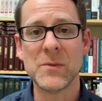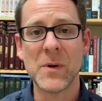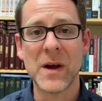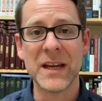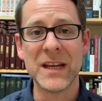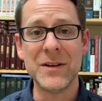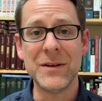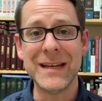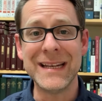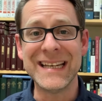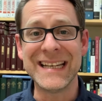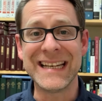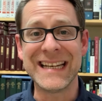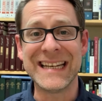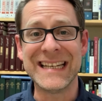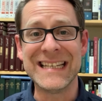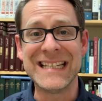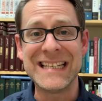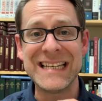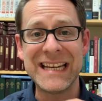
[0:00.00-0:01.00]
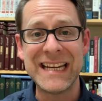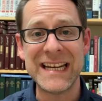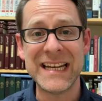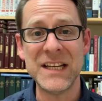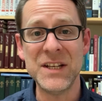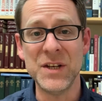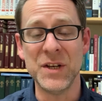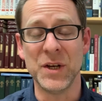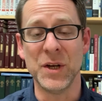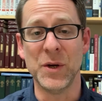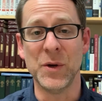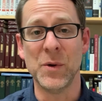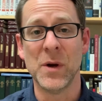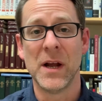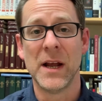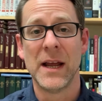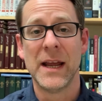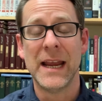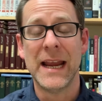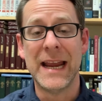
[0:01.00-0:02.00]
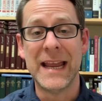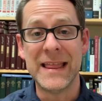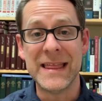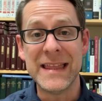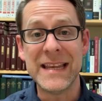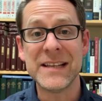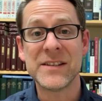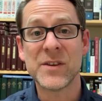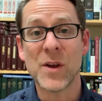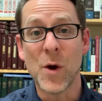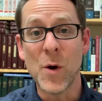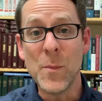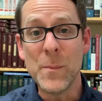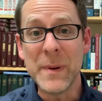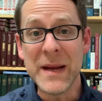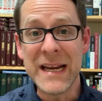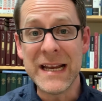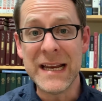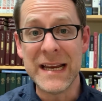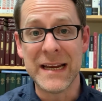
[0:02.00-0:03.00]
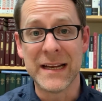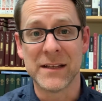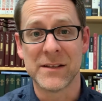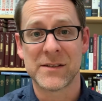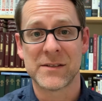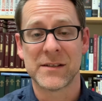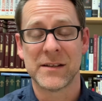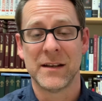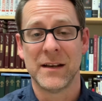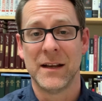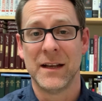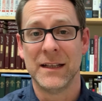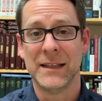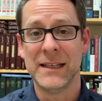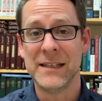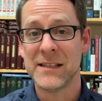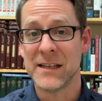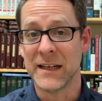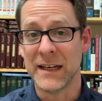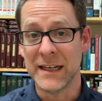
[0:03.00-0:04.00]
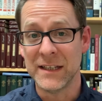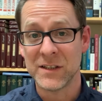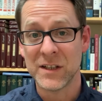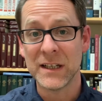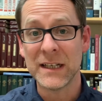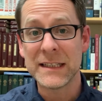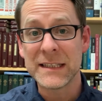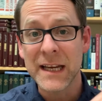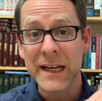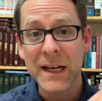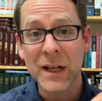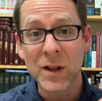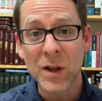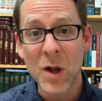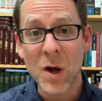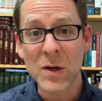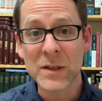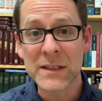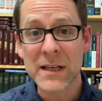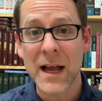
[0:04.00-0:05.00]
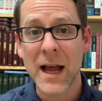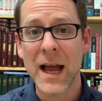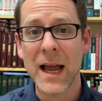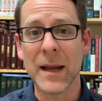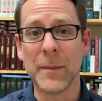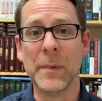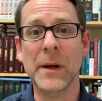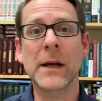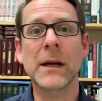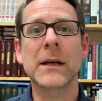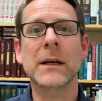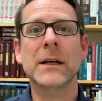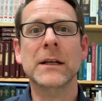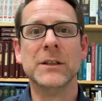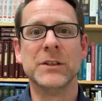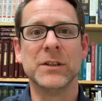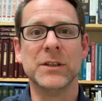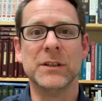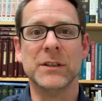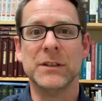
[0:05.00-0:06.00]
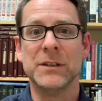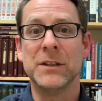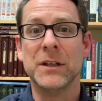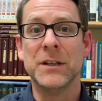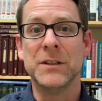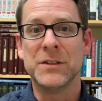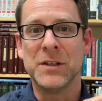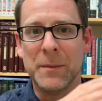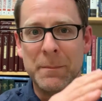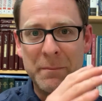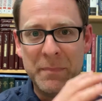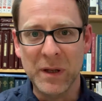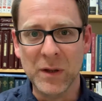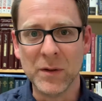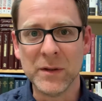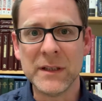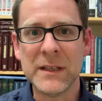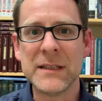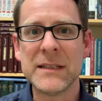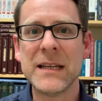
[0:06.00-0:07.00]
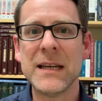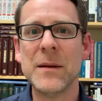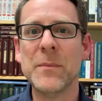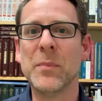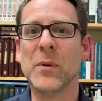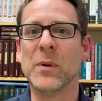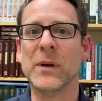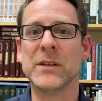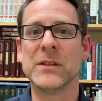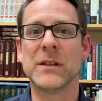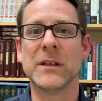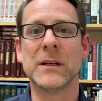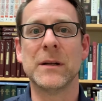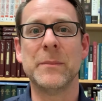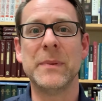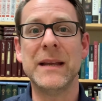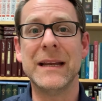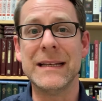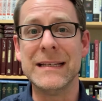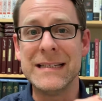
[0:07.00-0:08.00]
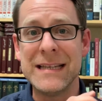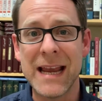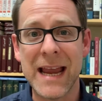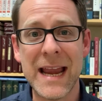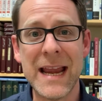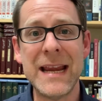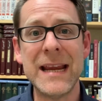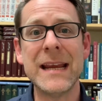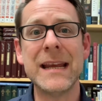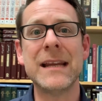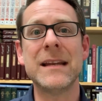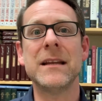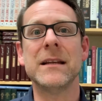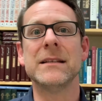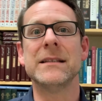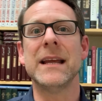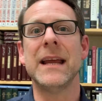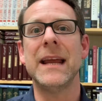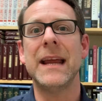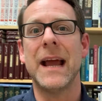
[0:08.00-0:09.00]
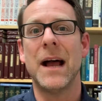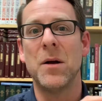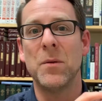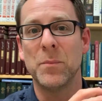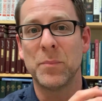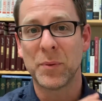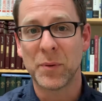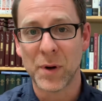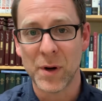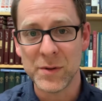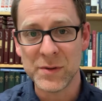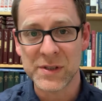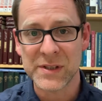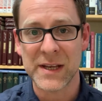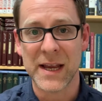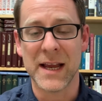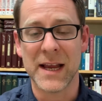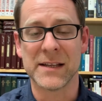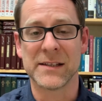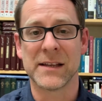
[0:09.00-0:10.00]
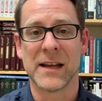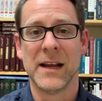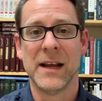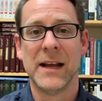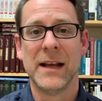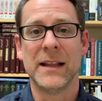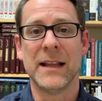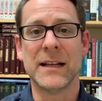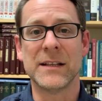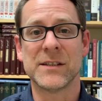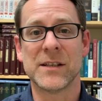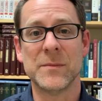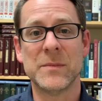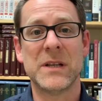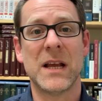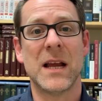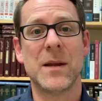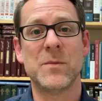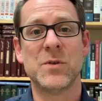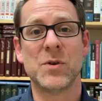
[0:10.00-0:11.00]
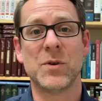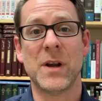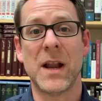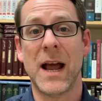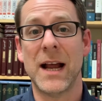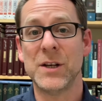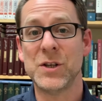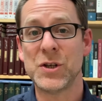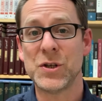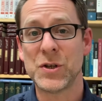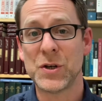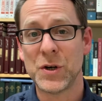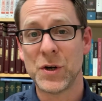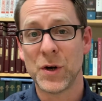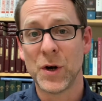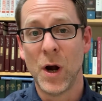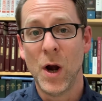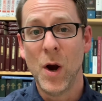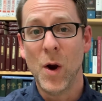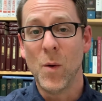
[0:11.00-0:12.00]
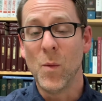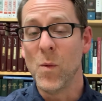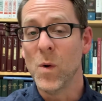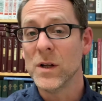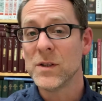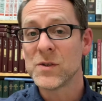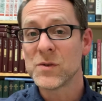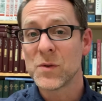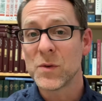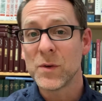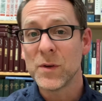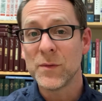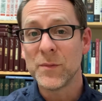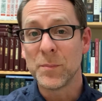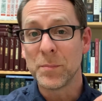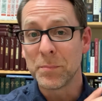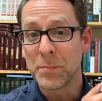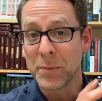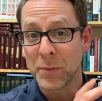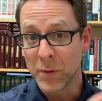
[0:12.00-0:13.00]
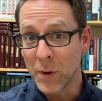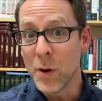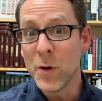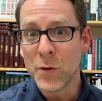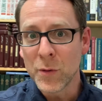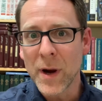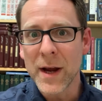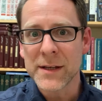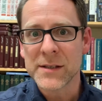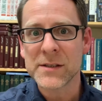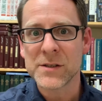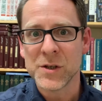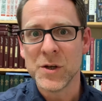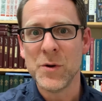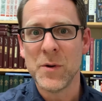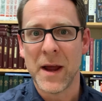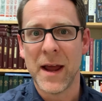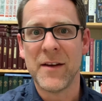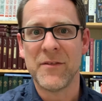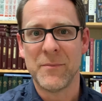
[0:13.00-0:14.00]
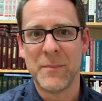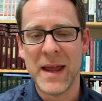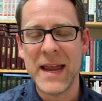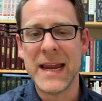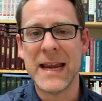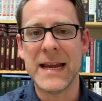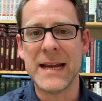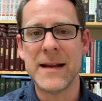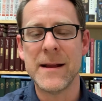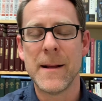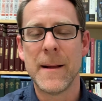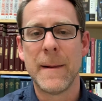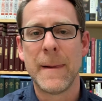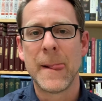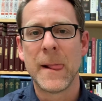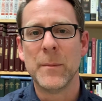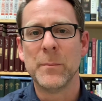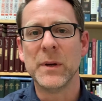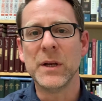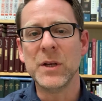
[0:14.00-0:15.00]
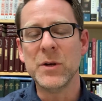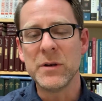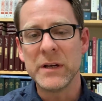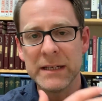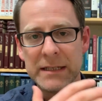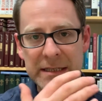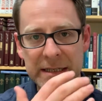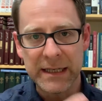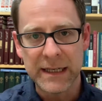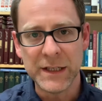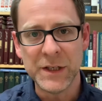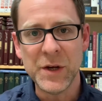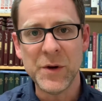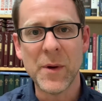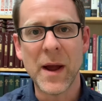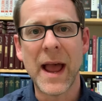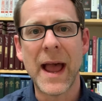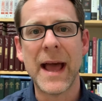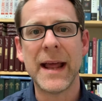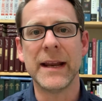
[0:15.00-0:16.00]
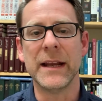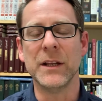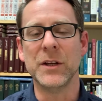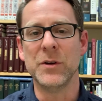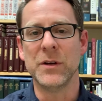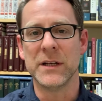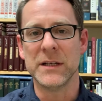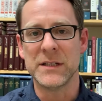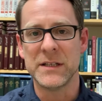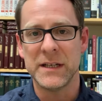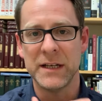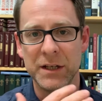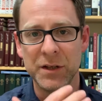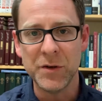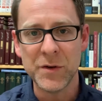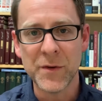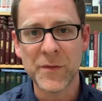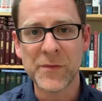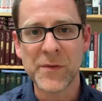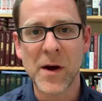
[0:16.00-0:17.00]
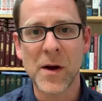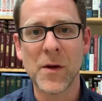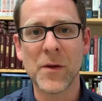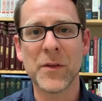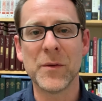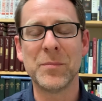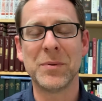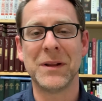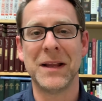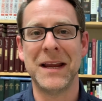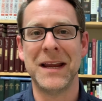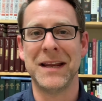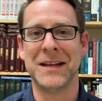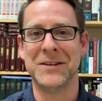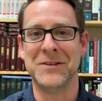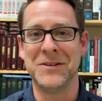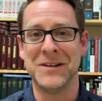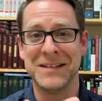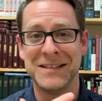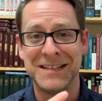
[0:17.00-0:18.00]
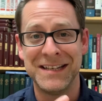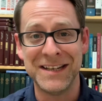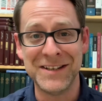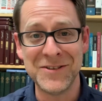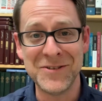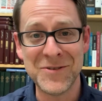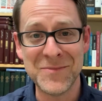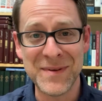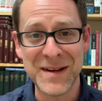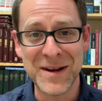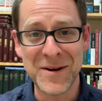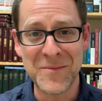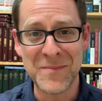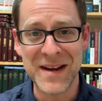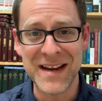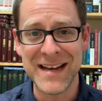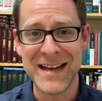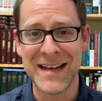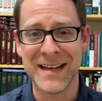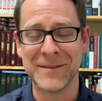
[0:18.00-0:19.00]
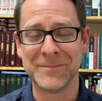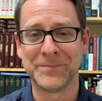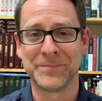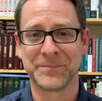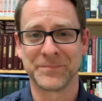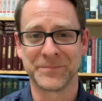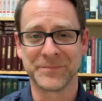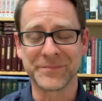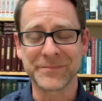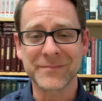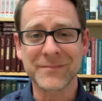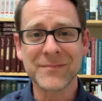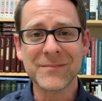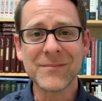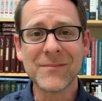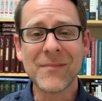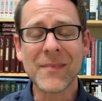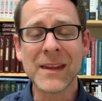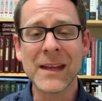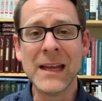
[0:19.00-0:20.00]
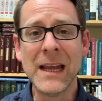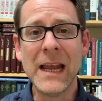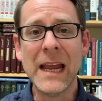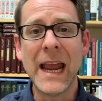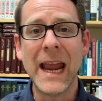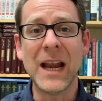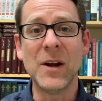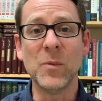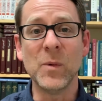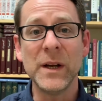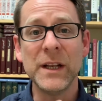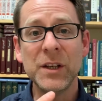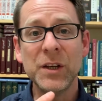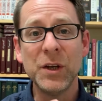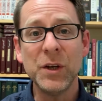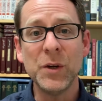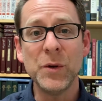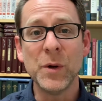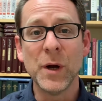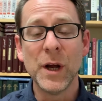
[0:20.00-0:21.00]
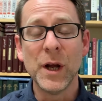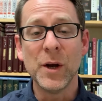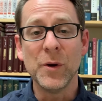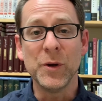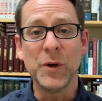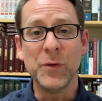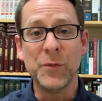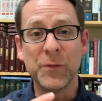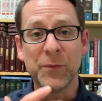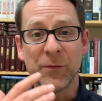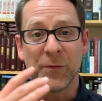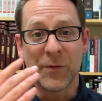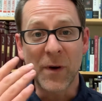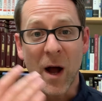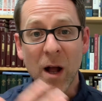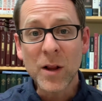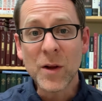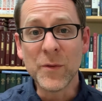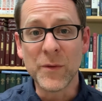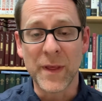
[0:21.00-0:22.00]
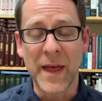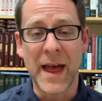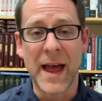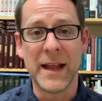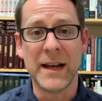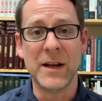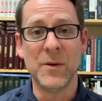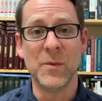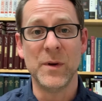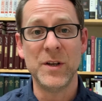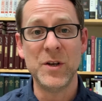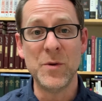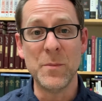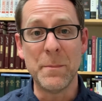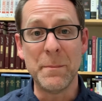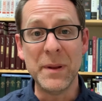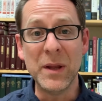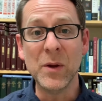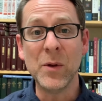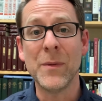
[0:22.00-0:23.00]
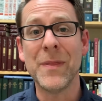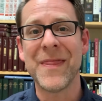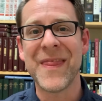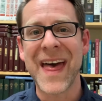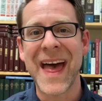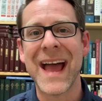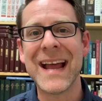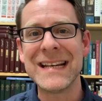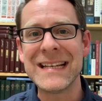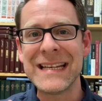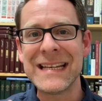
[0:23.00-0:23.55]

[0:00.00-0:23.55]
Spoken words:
why you need to continue in this obedience, listen, it's going to take a long time to build the temple. It's going to be a day in, day out process that sometimes you're not sure what sort of progress you have made, but you continue at it. You continue to follow the plan. You continue to be obedient. And when you follow that, and when you build that